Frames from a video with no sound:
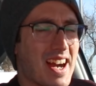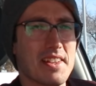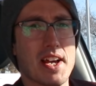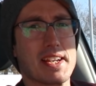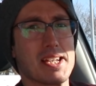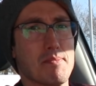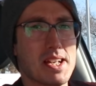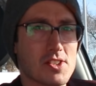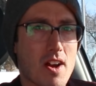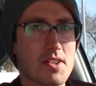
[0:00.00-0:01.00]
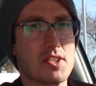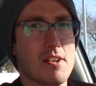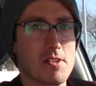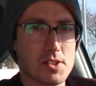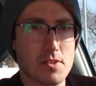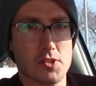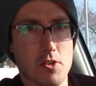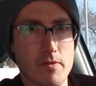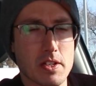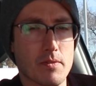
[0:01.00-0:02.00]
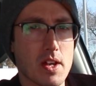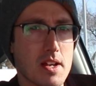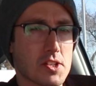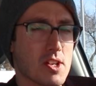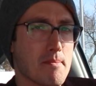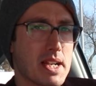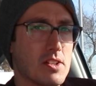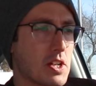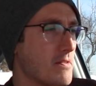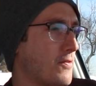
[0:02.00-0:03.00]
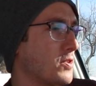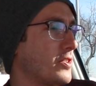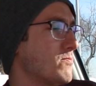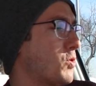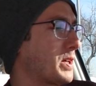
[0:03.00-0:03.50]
I like it. It's austere, it's conservative. Somebody looking for a little more